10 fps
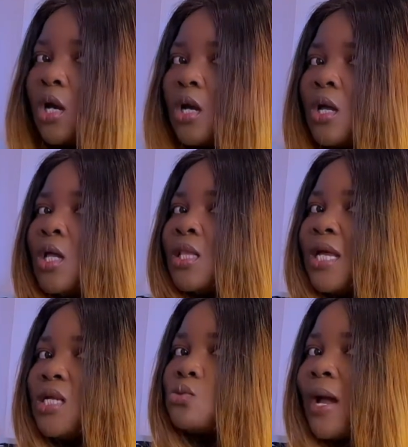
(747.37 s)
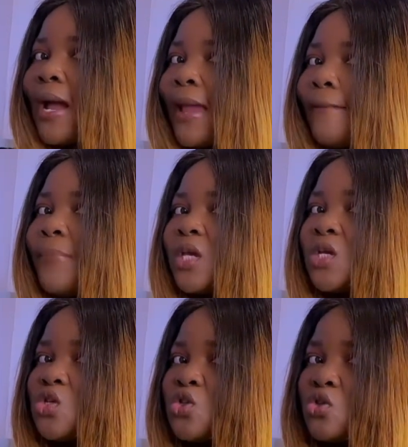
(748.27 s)
That is why I am making
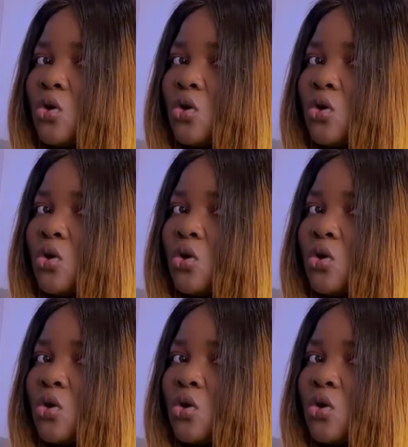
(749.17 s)
sure